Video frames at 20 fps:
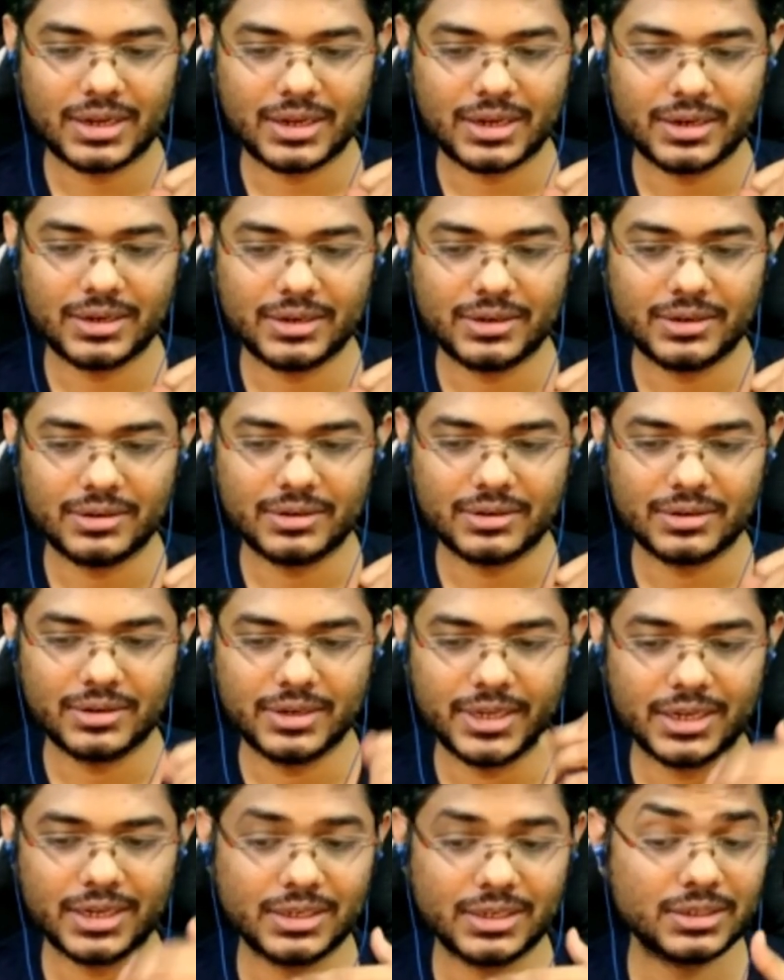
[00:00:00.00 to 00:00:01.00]
And
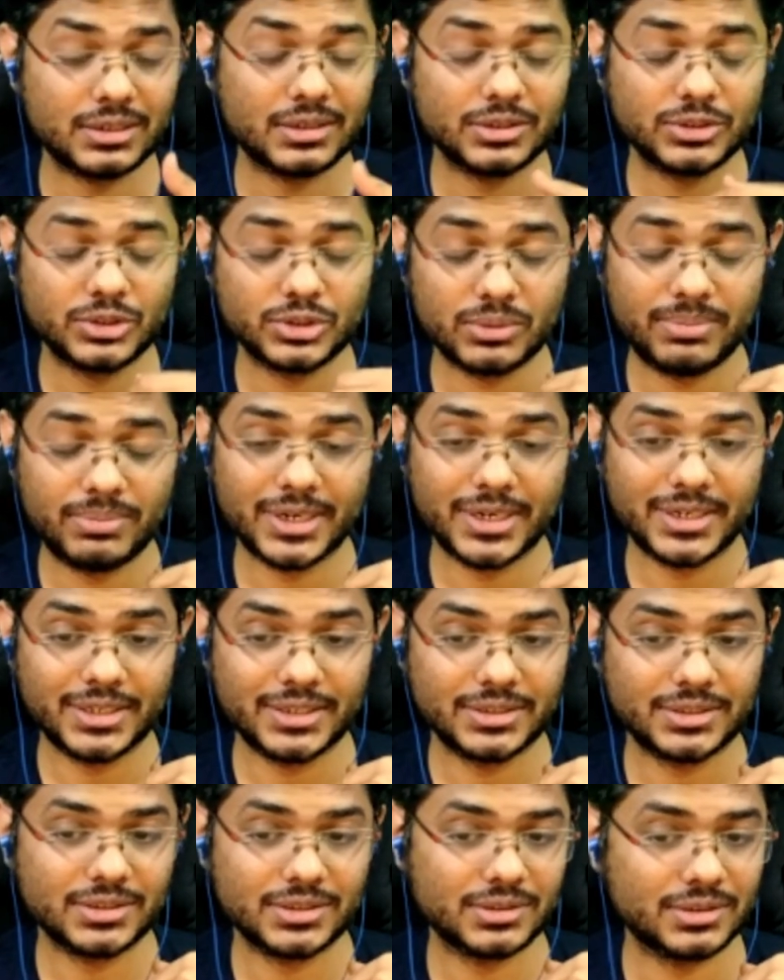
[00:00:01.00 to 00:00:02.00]
Nihal and Arjun
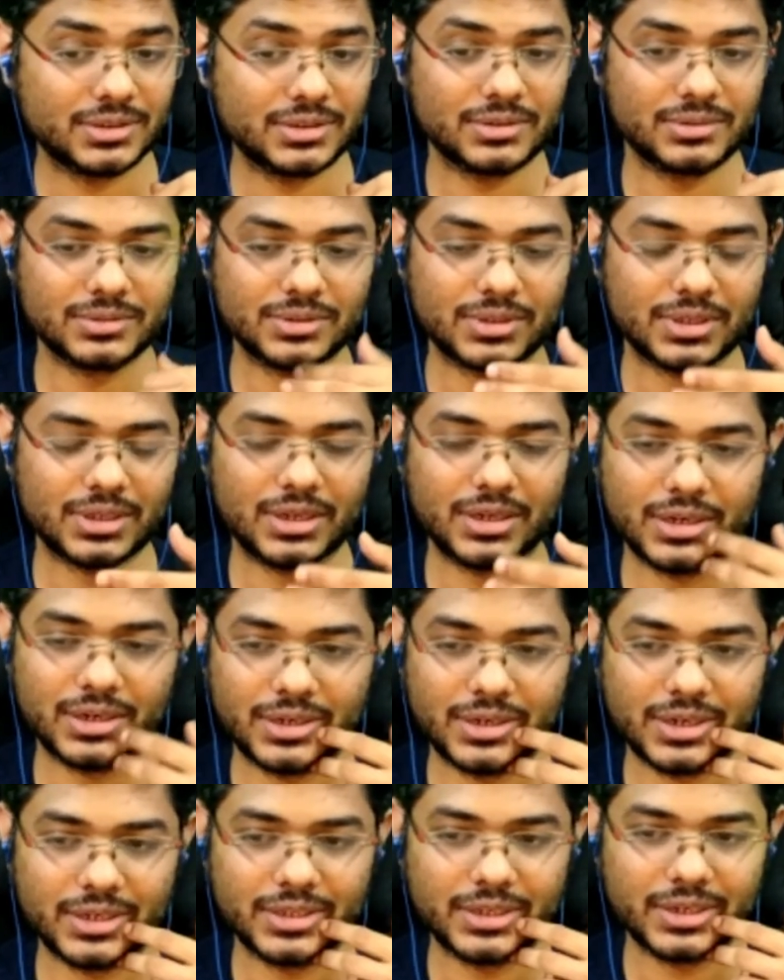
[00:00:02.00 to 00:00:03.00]
played each other.
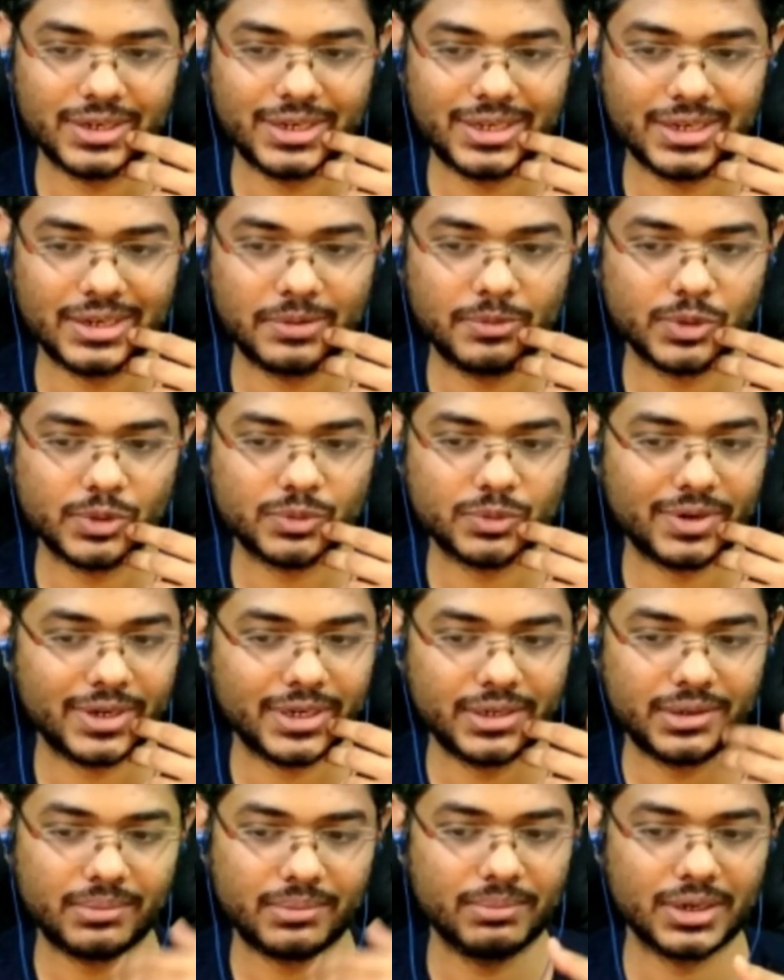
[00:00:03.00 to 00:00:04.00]
And I think Nihal was
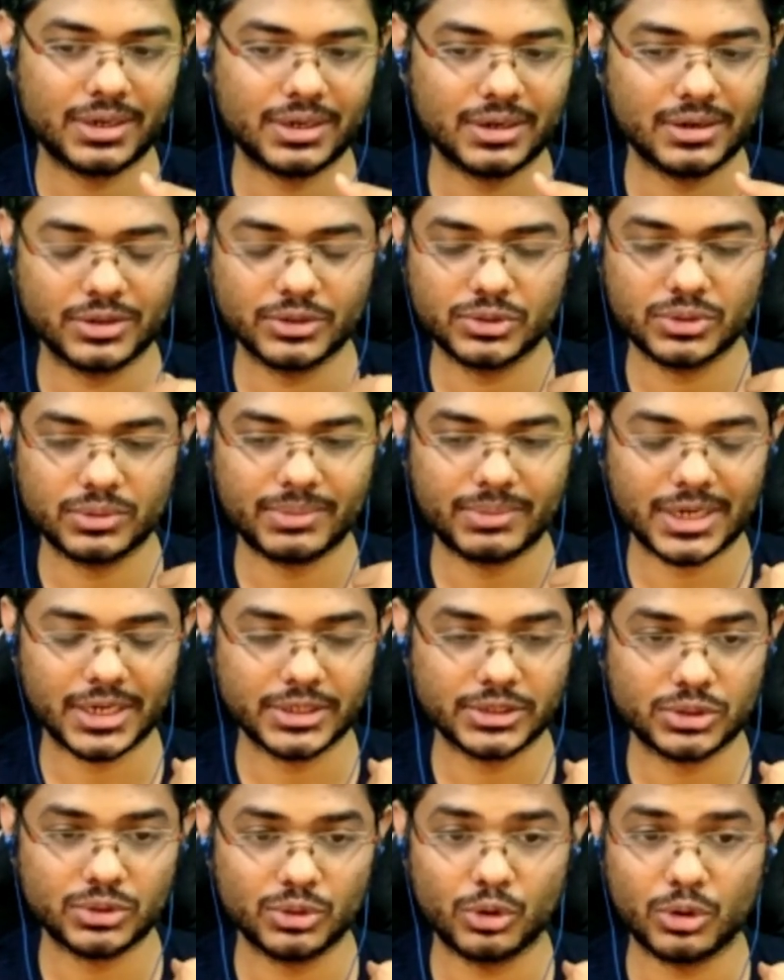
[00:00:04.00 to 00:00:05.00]
white, but Arjun
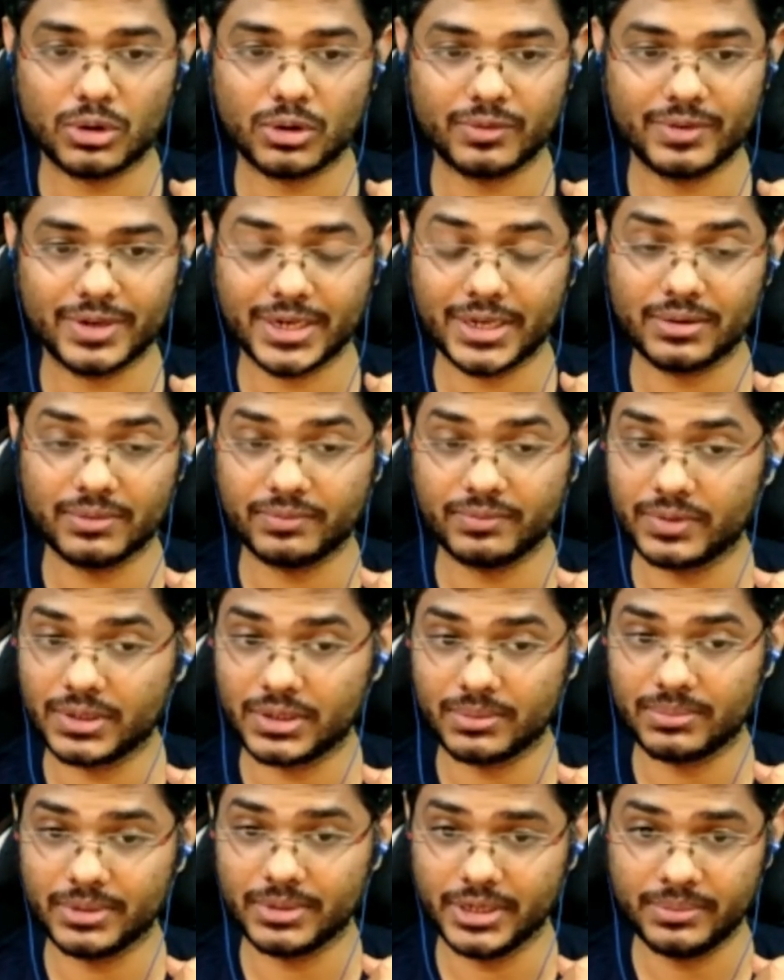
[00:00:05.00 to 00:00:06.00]
managed to draw very
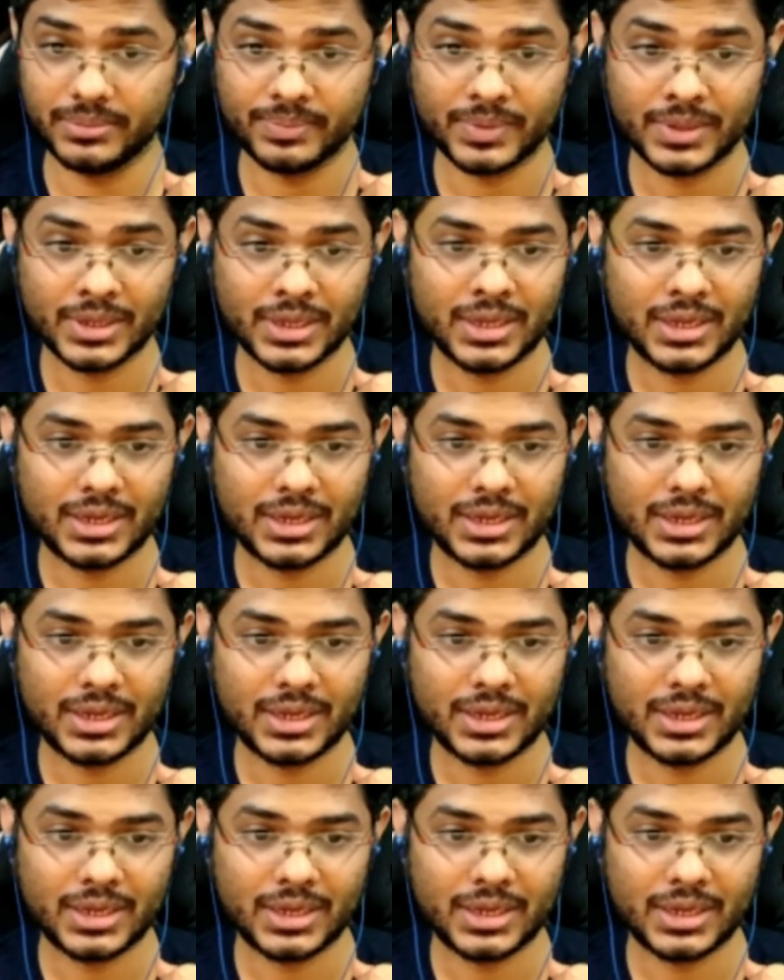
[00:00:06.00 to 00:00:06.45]
comfortably.